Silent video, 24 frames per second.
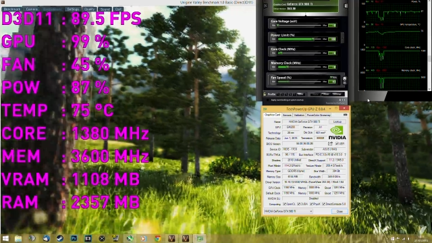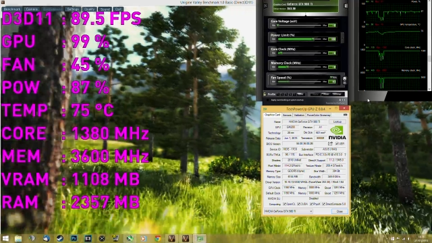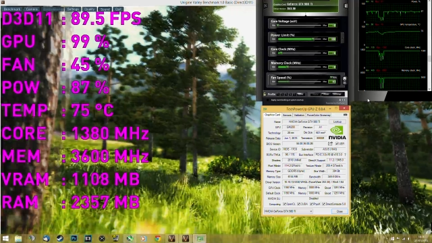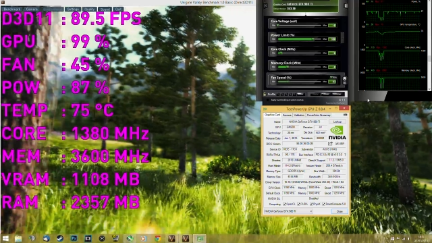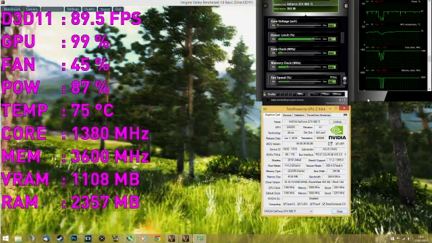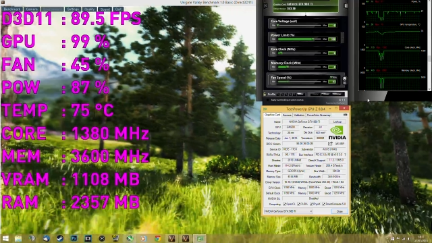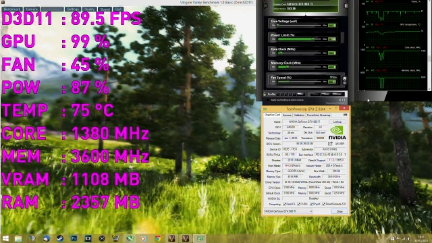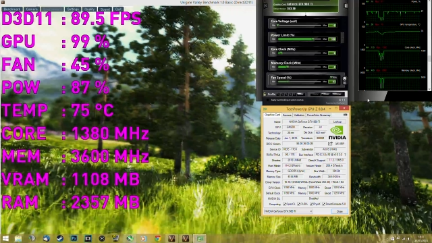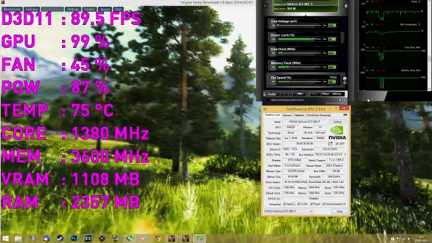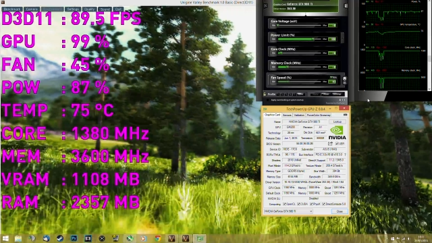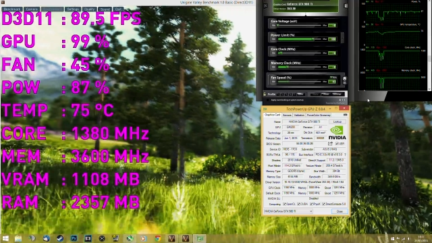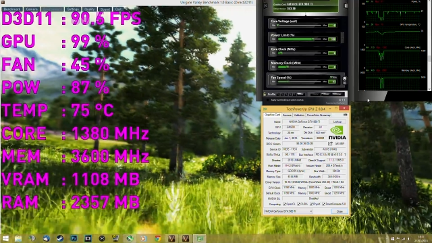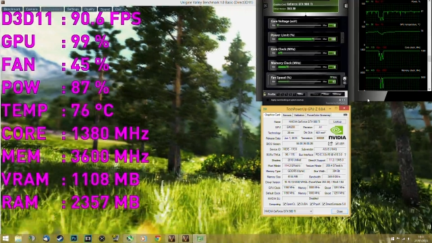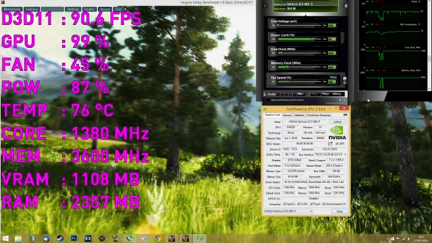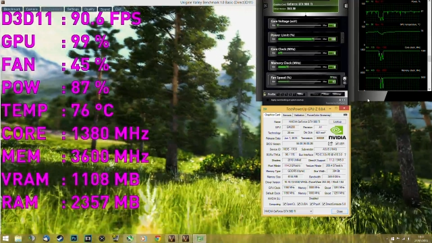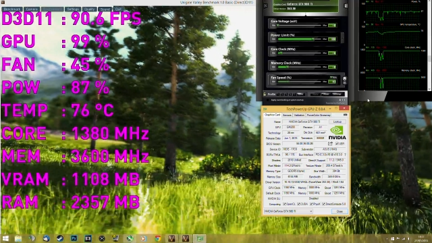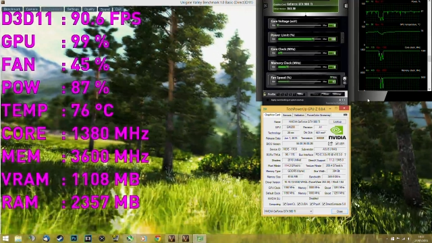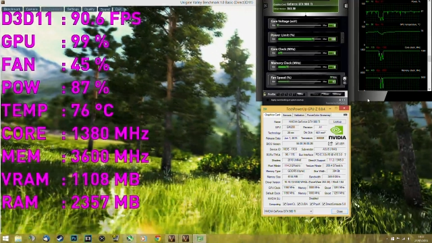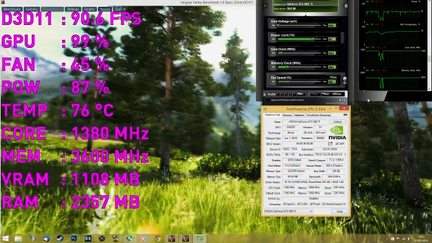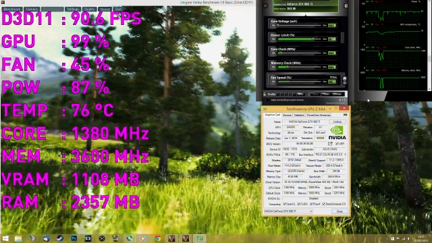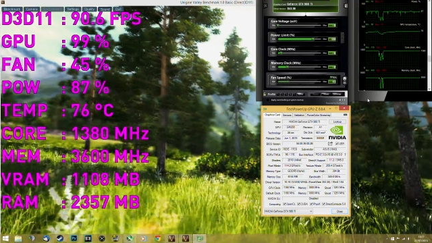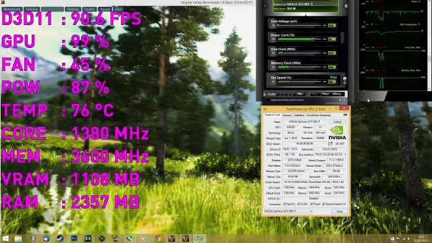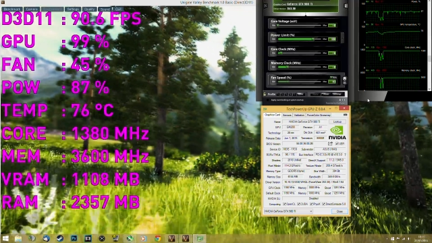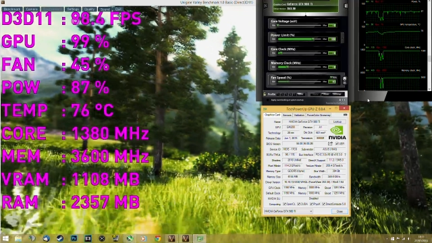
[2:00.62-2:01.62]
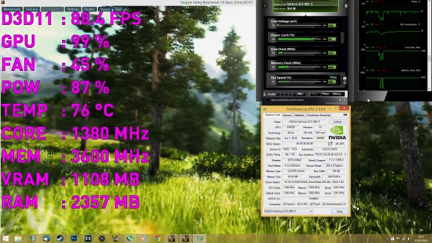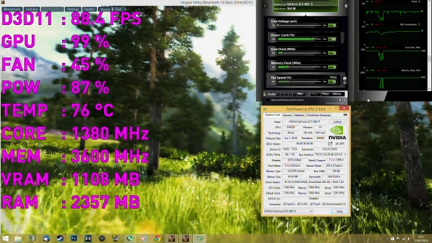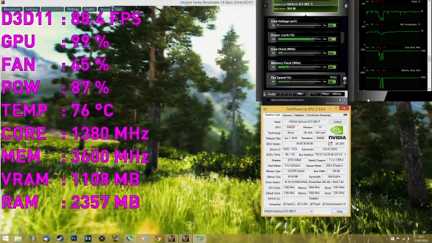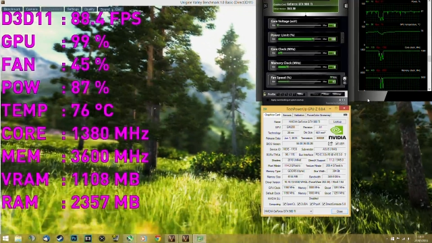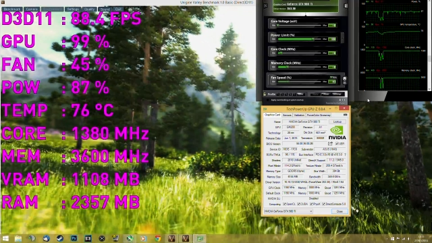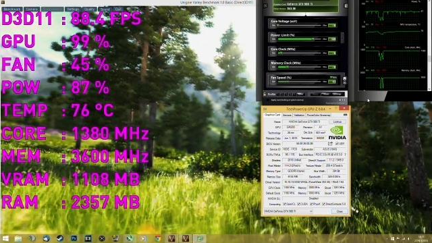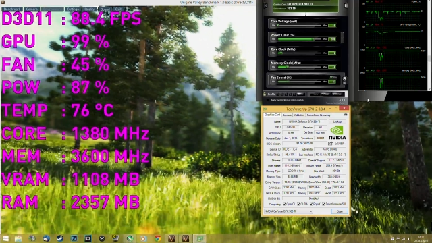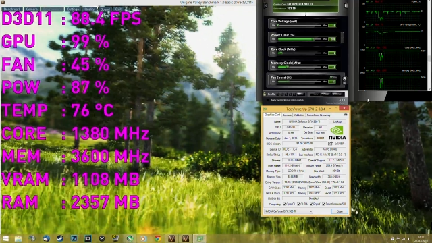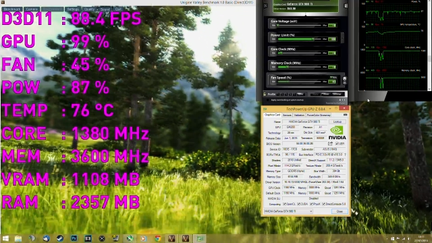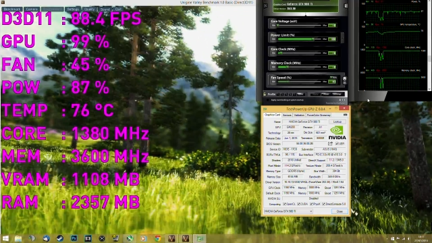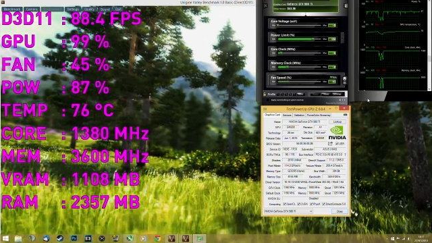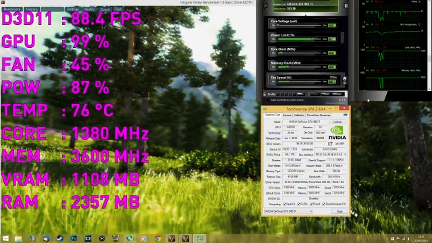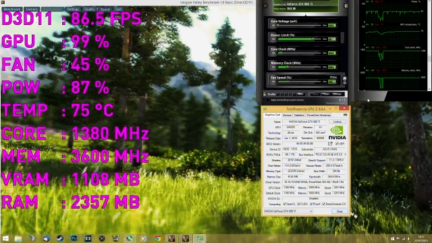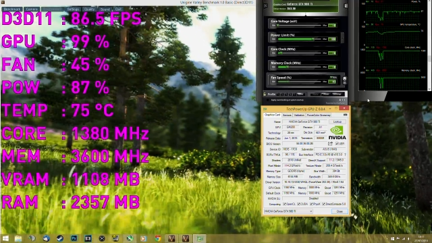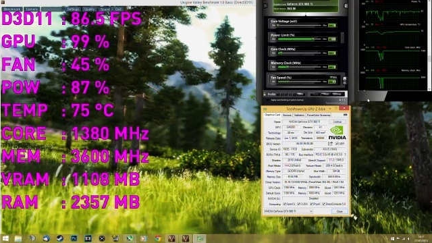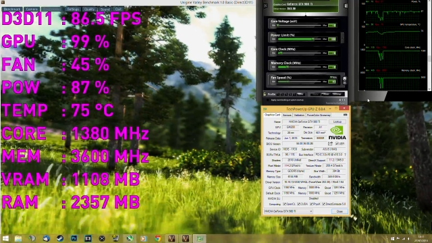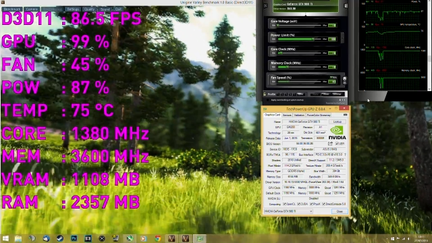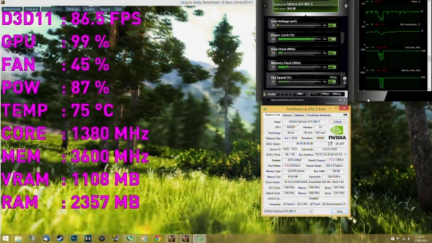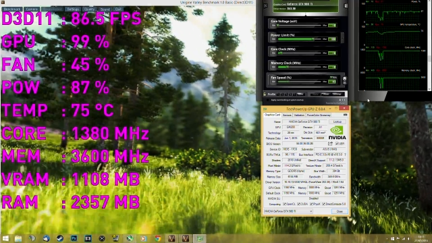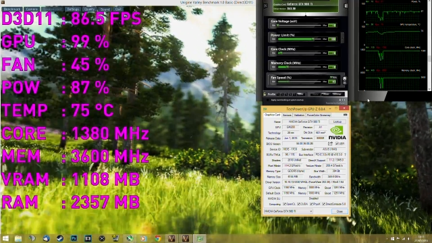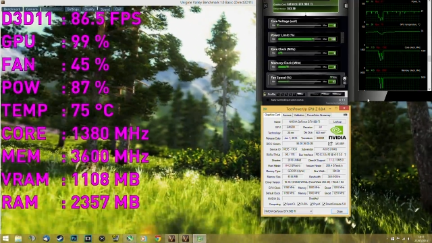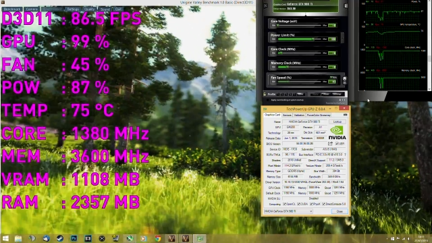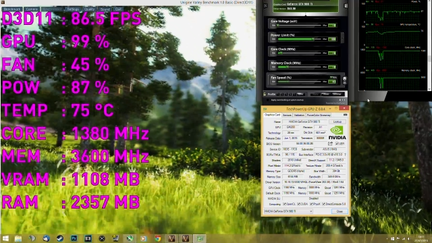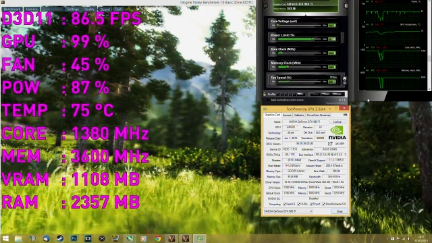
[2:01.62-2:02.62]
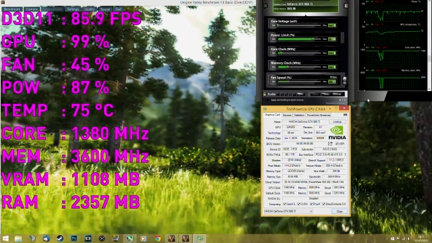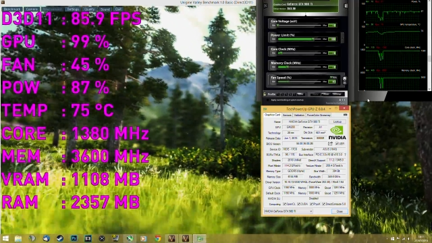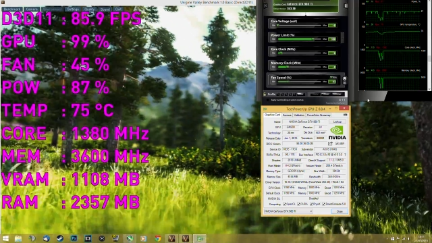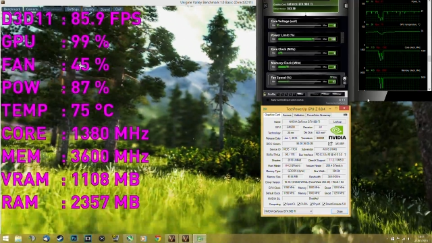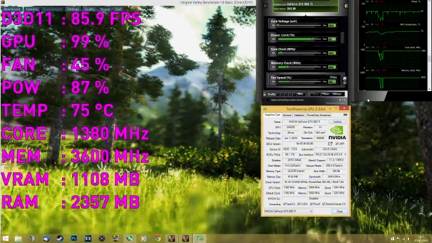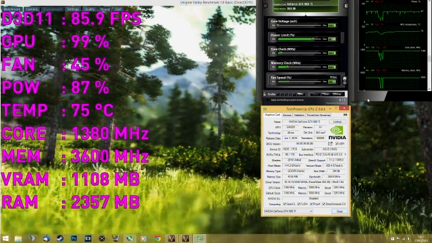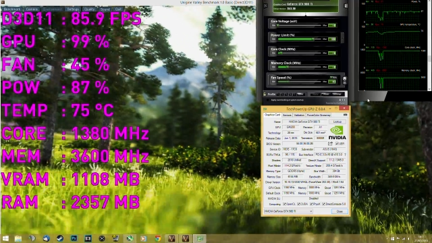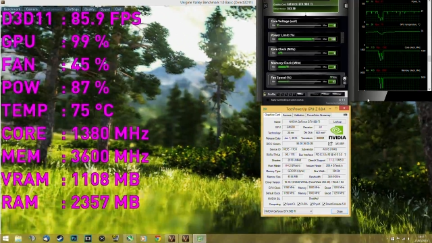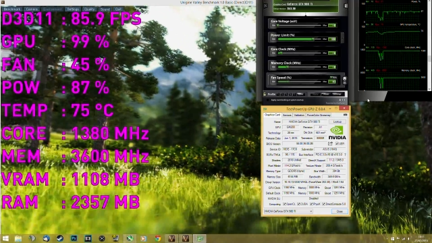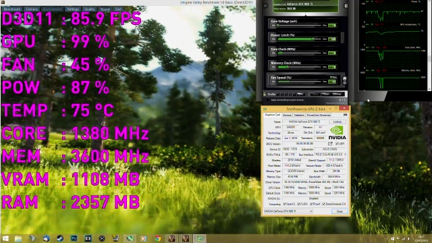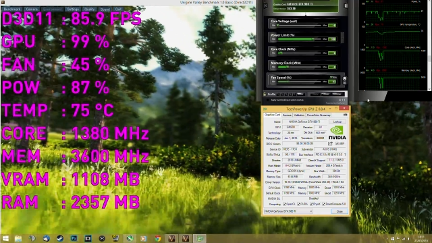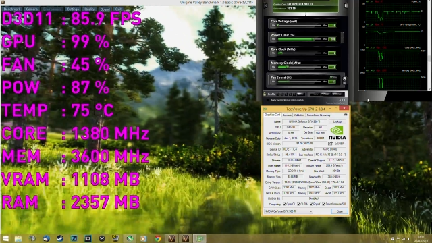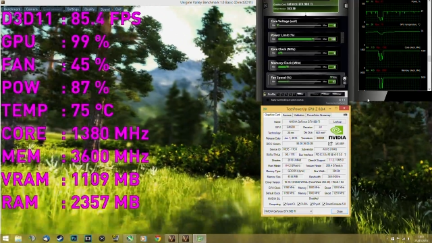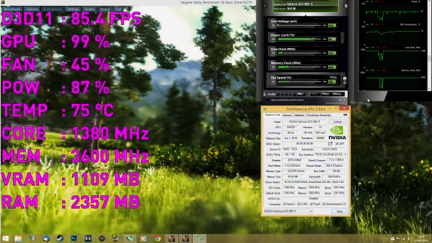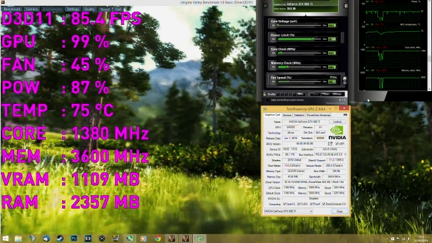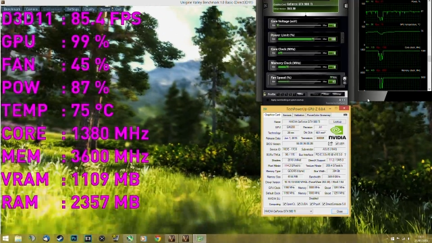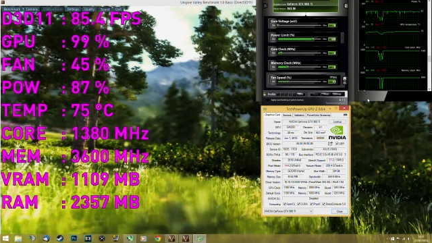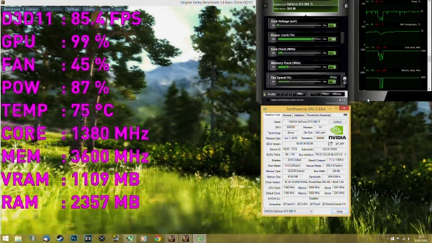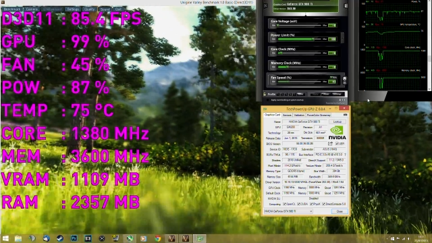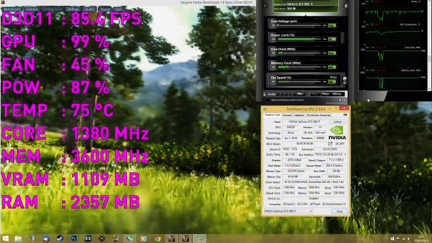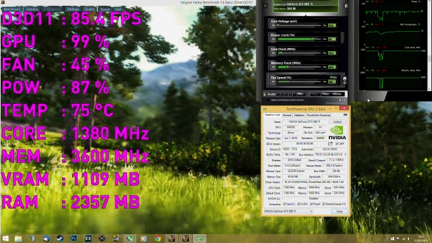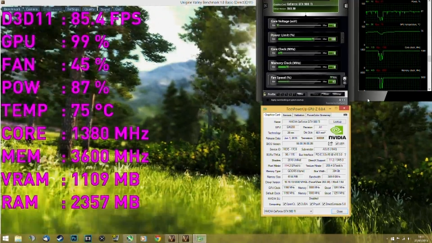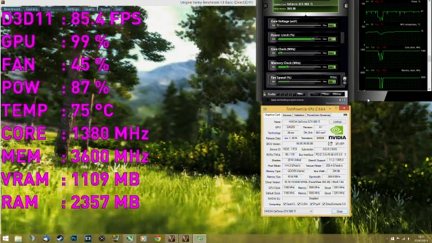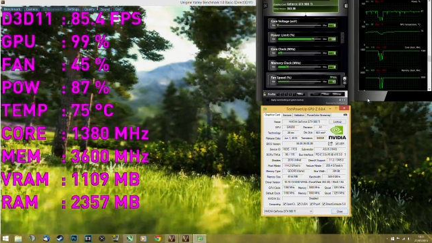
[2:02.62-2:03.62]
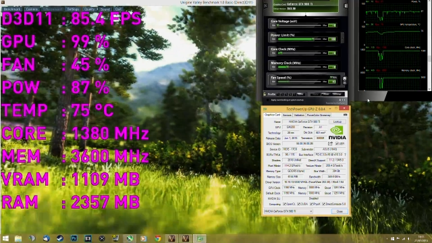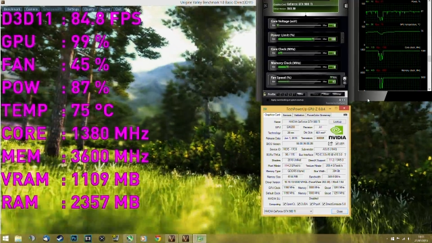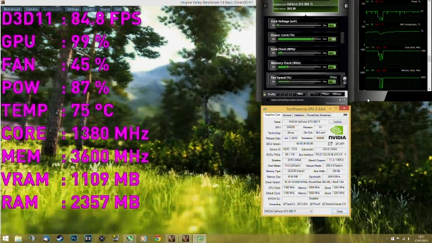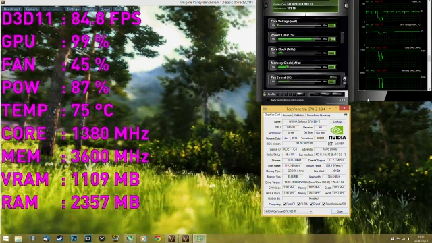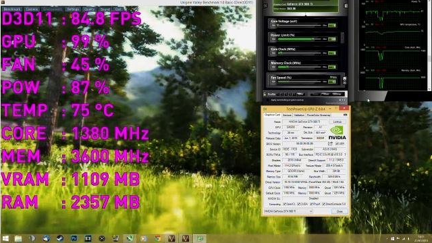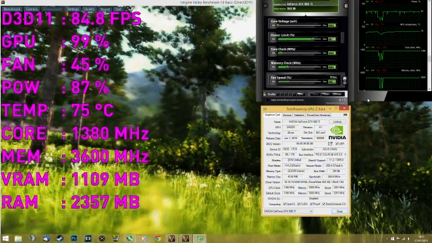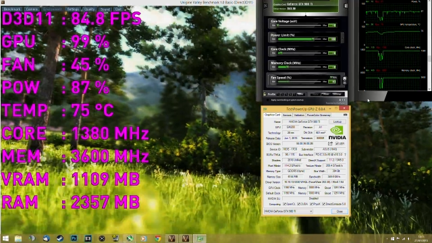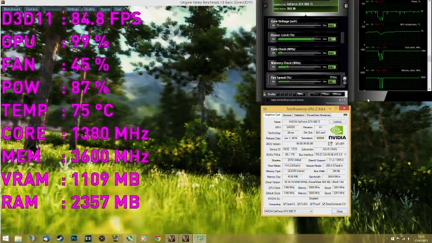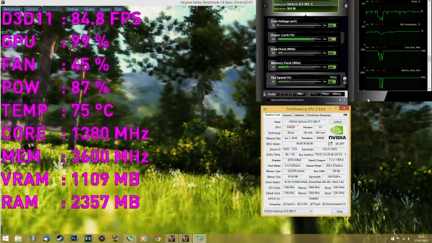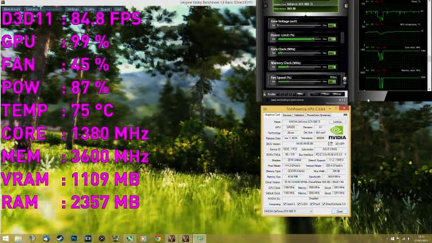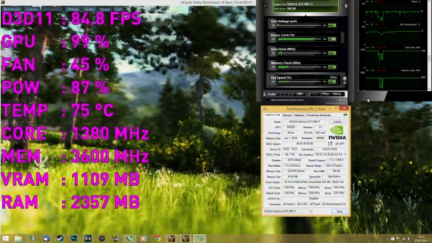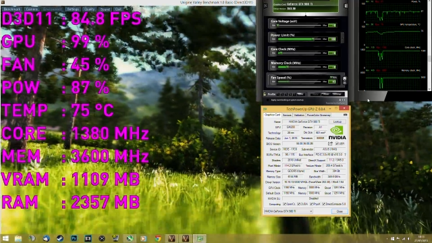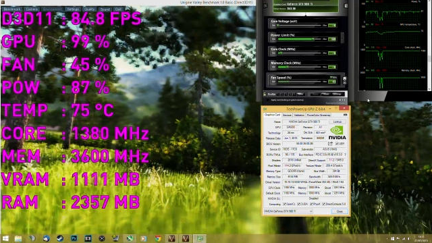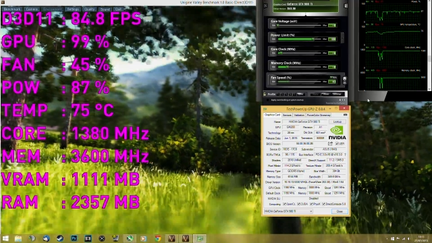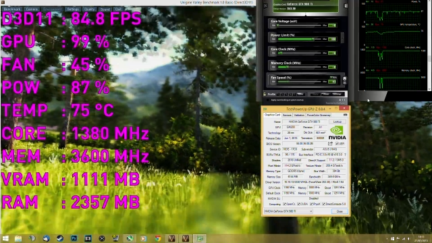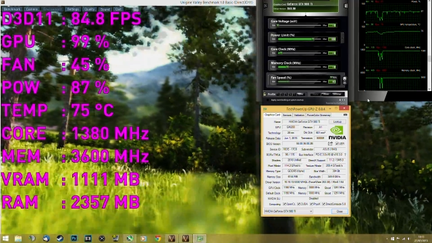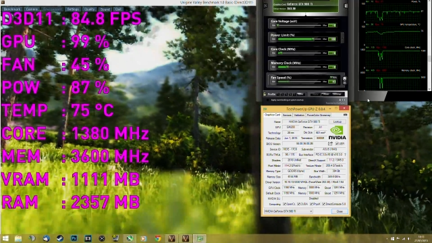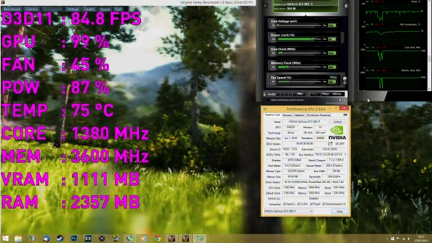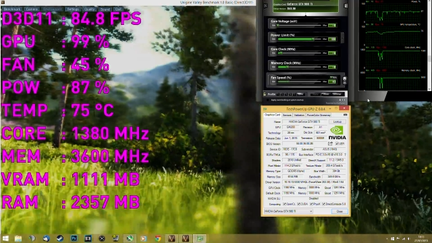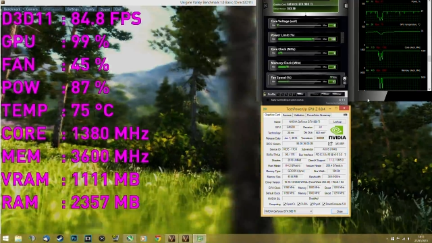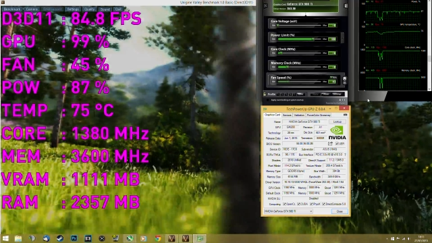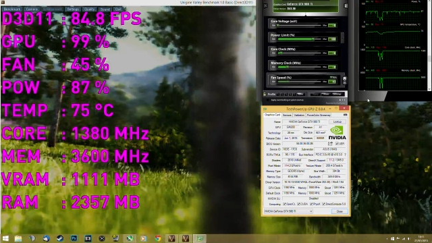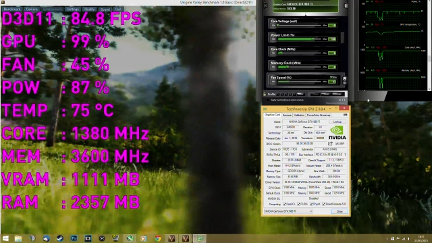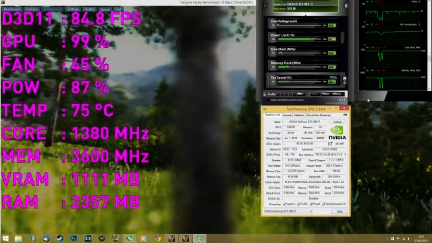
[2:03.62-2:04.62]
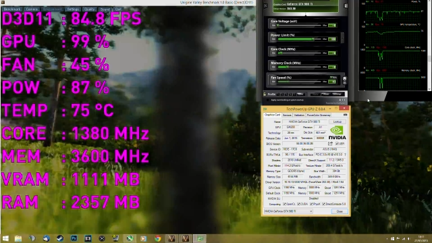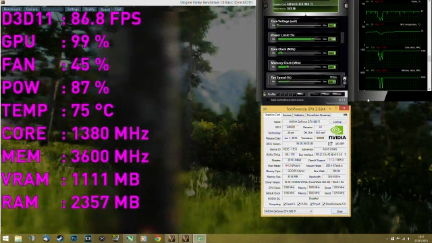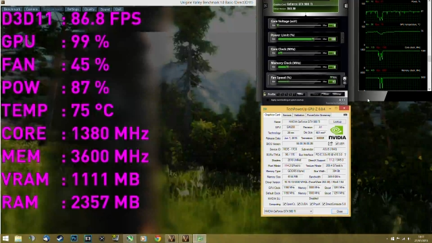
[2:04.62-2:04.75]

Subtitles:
Nobody's mouth can be seen.